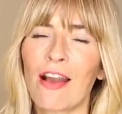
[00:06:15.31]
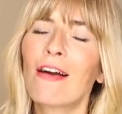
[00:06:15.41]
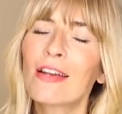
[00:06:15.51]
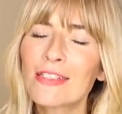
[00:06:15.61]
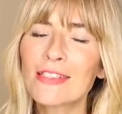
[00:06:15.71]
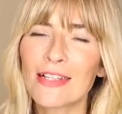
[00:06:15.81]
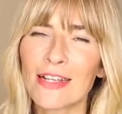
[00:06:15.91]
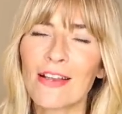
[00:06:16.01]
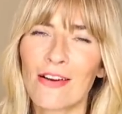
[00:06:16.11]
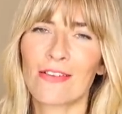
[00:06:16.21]

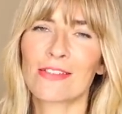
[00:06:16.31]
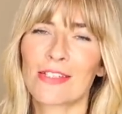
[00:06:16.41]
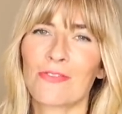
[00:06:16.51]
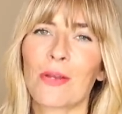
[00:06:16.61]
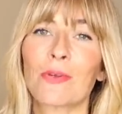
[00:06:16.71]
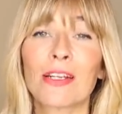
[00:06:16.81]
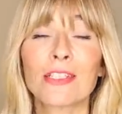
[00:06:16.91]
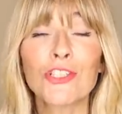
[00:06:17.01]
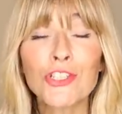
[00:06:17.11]
kindly asked if I would like to